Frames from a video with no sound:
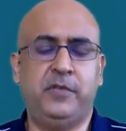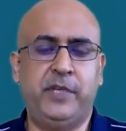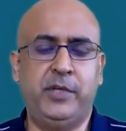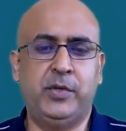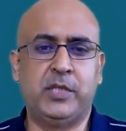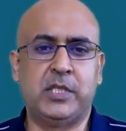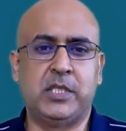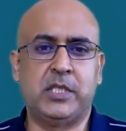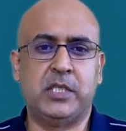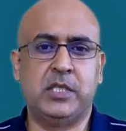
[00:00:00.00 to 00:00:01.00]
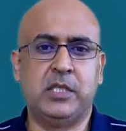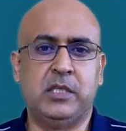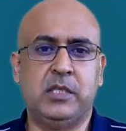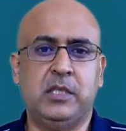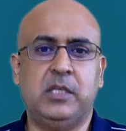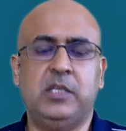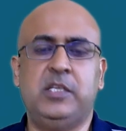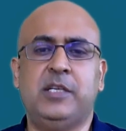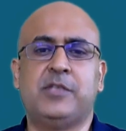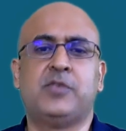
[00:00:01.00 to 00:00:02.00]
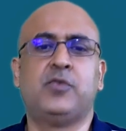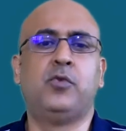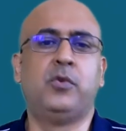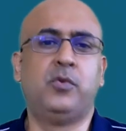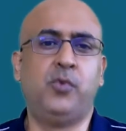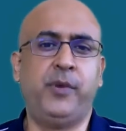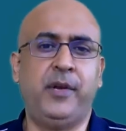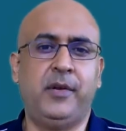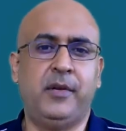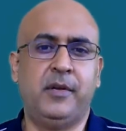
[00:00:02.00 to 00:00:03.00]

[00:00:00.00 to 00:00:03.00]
videos, just go to Google